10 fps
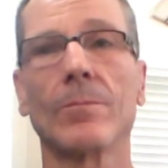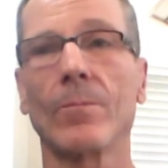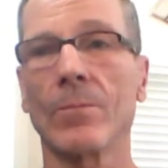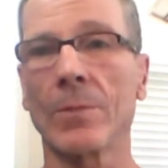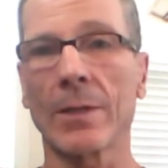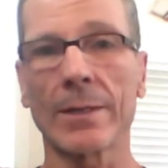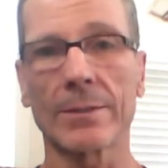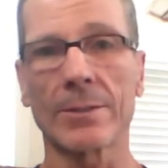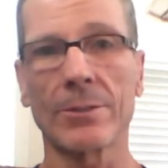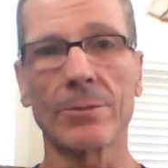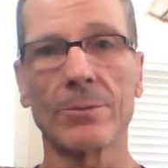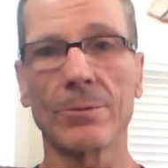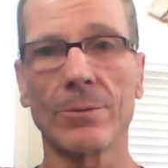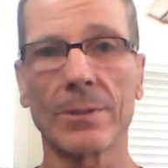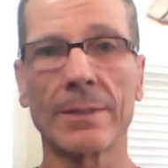like to
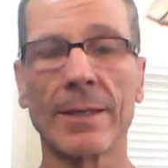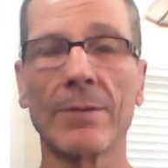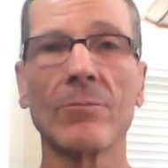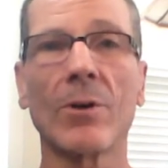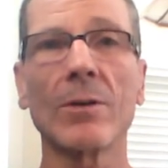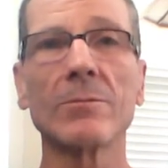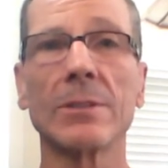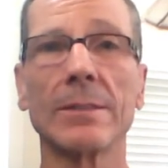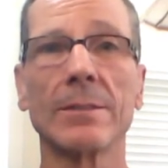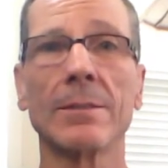get involved in